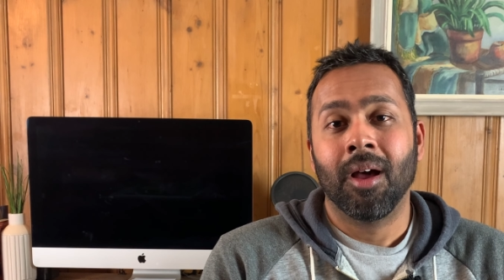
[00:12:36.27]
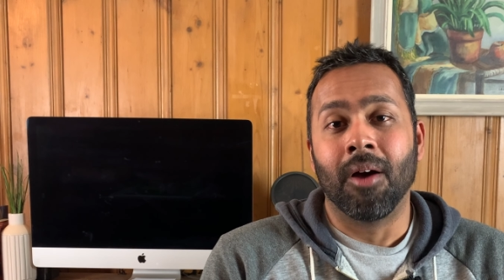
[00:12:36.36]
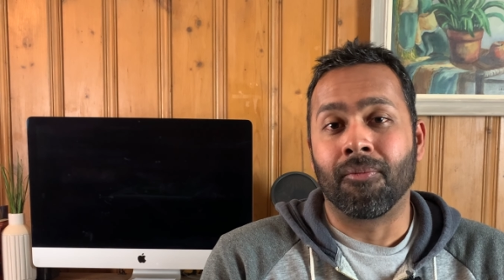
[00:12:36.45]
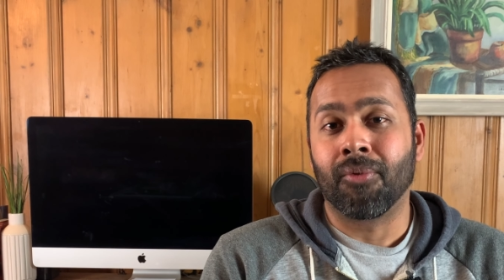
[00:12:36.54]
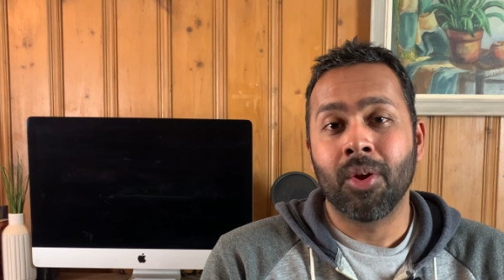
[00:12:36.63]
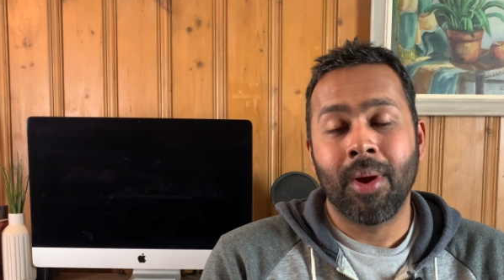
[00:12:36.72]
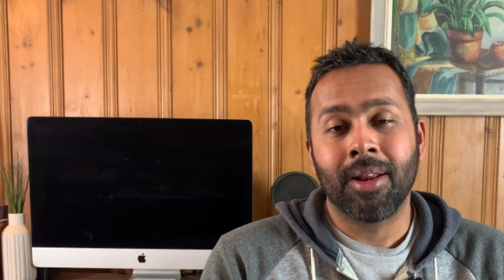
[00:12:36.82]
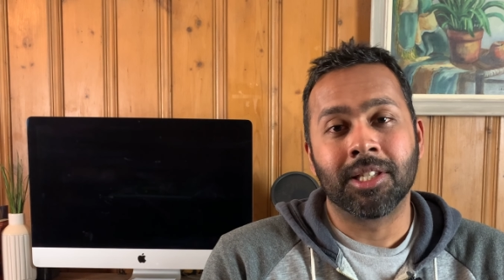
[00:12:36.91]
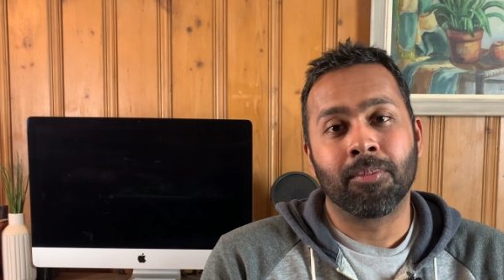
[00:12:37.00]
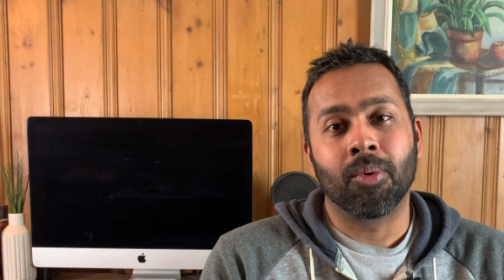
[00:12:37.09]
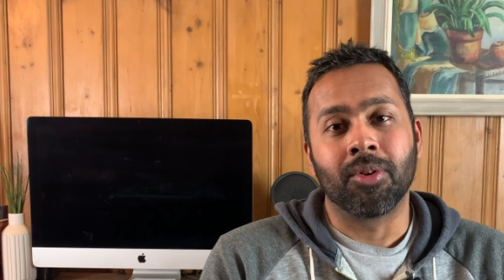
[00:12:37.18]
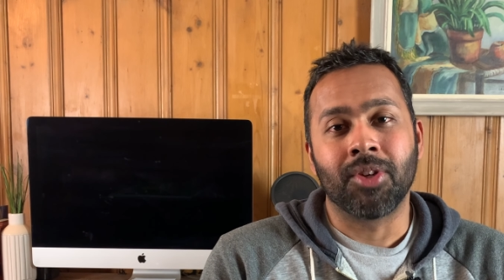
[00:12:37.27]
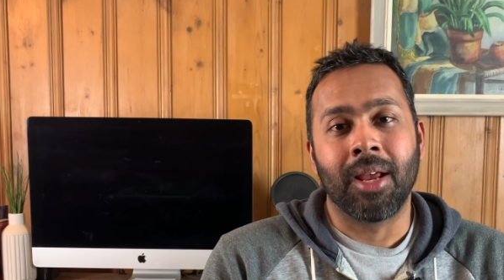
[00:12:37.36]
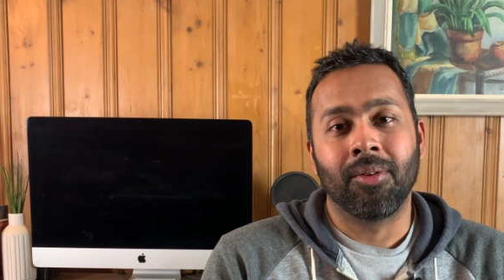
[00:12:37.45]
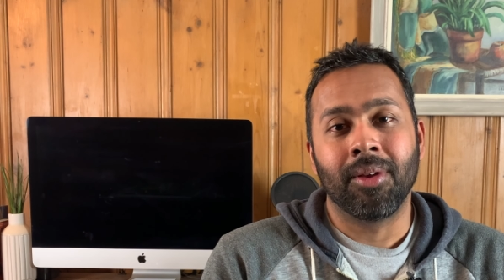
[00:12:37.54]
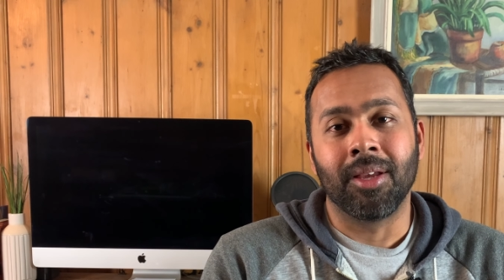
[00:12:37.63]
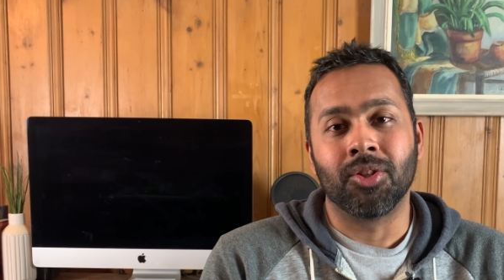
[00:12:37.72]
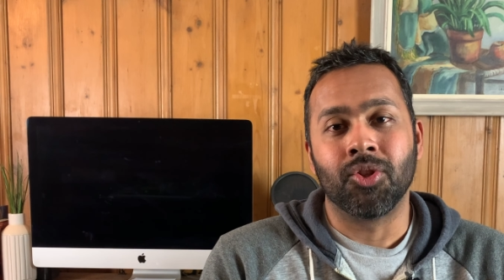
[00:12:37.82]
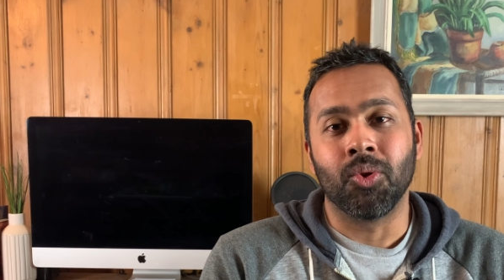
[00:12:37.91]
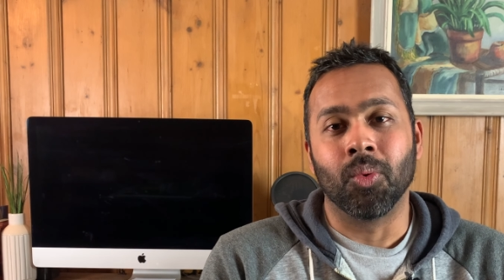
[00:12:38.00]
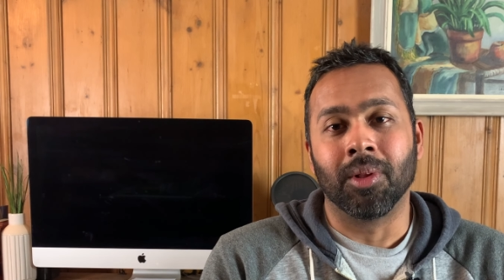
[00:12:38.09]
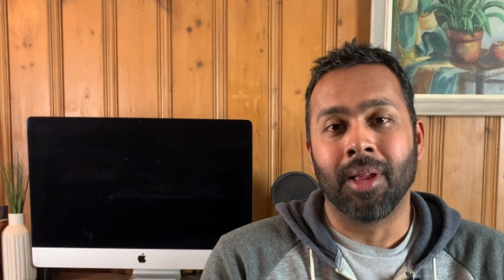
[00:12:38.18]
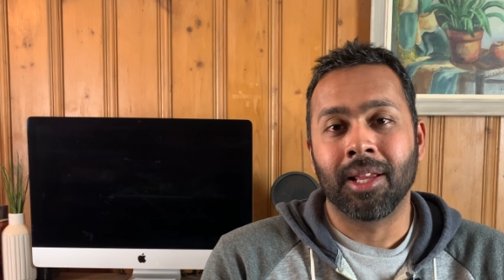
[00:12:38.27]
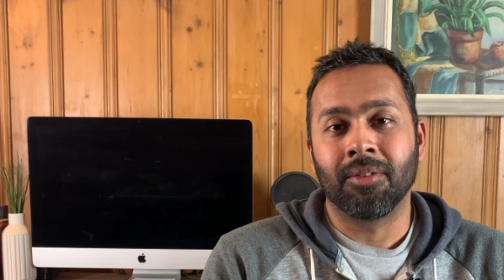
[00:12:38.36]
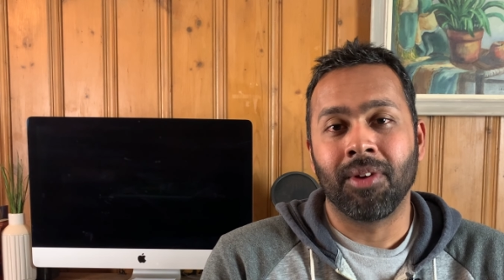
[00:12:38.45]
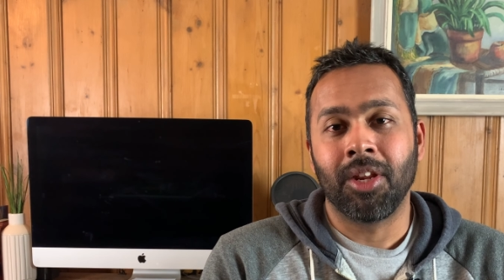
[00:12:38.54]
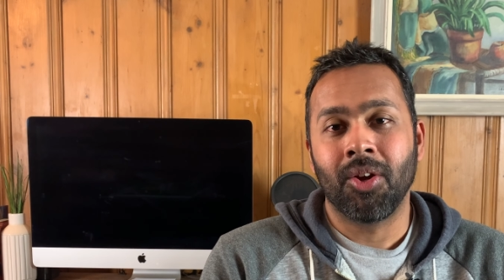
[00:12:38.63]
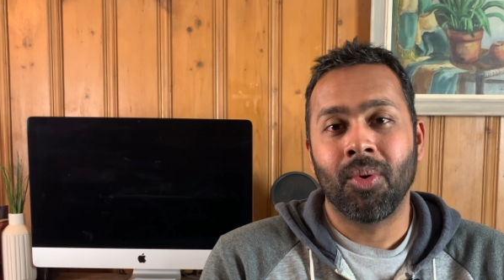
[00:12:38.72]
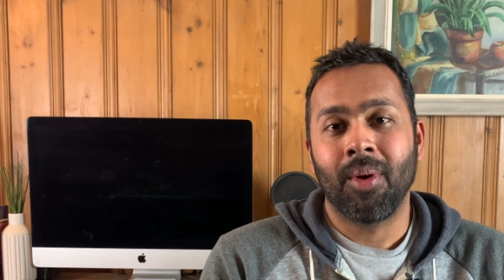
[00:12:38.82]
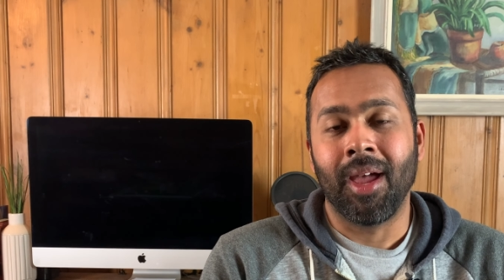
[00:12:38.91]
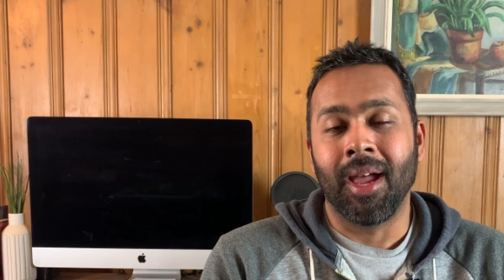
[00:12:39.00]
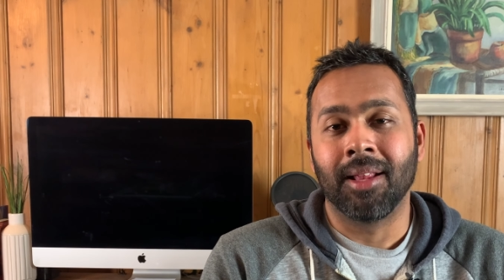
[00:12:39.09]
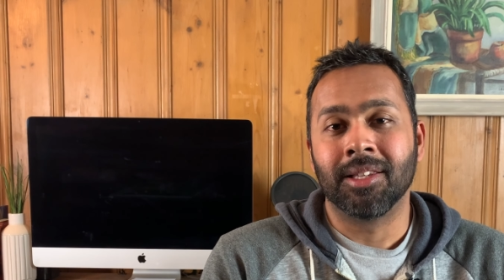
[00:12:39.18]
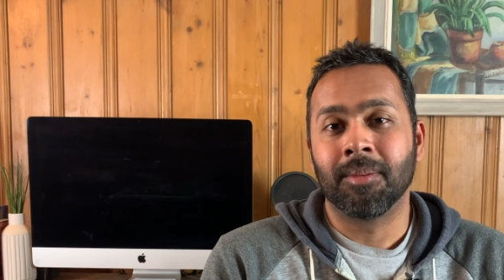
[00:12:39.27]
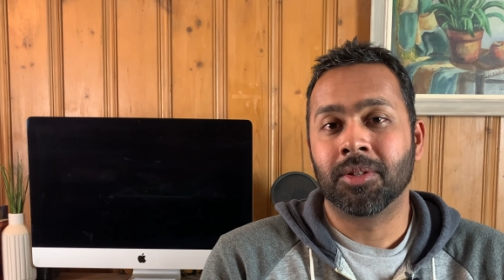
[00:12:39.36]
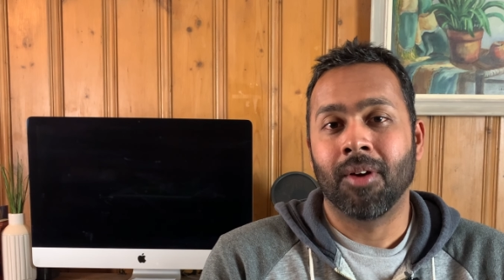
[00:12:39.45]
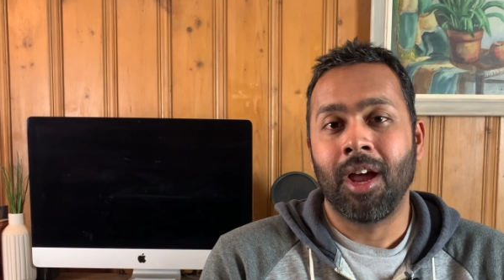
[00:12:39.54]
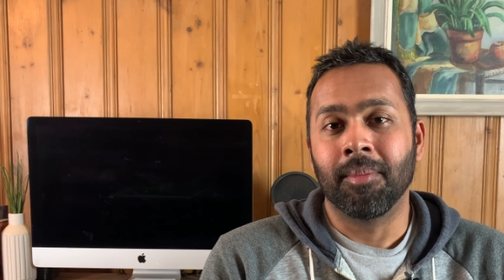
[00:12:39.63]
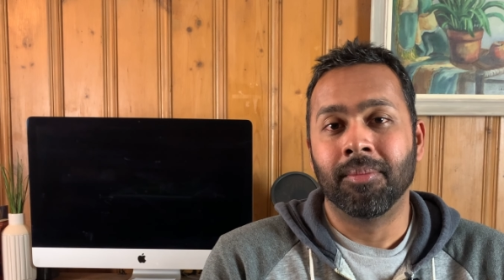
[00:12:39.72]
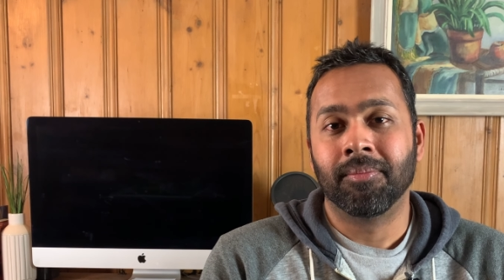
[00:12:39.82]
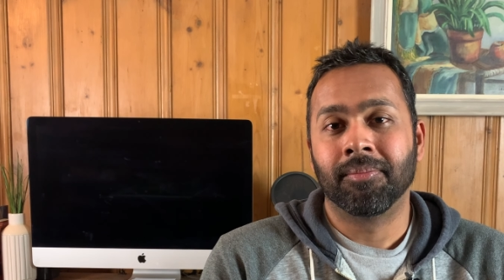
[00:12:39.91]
a free way to support the channel is to like the video and subscribe.